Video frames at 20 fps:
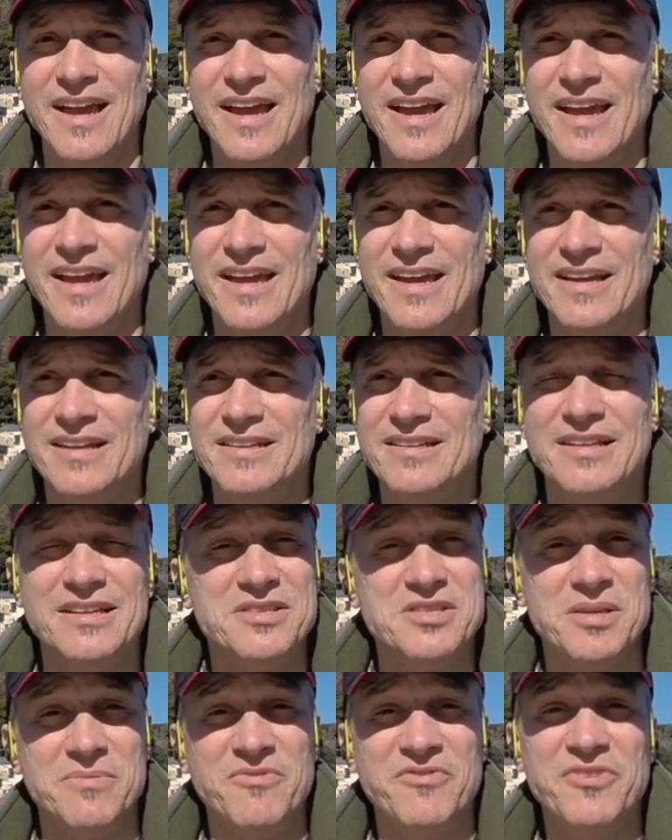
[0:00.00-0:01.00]

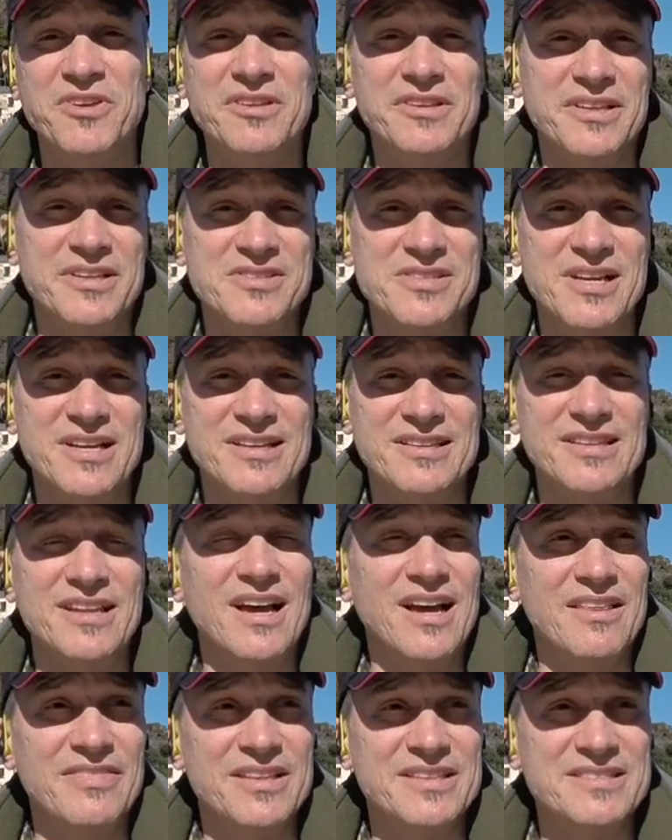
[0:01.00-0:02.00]
and some feelings on
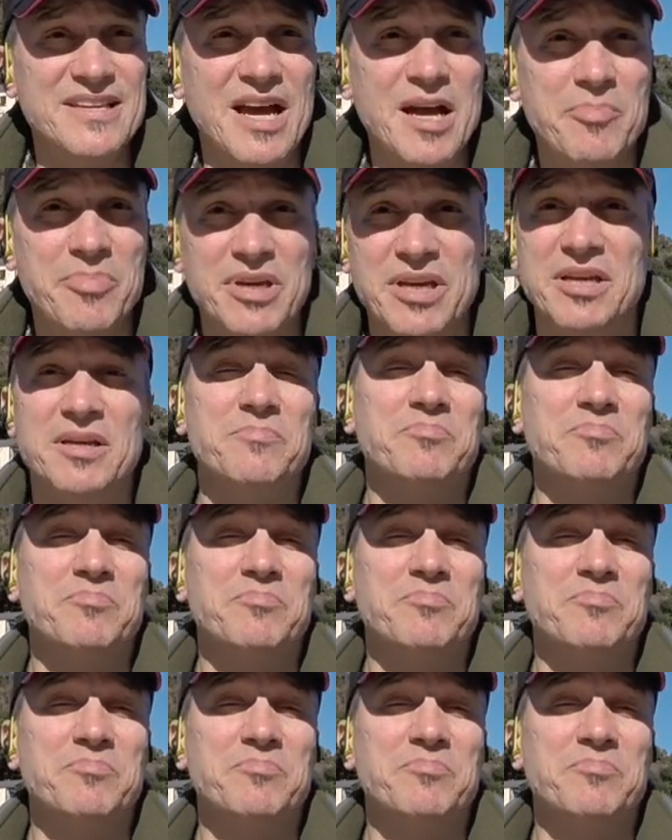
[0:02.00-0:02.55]
the topic,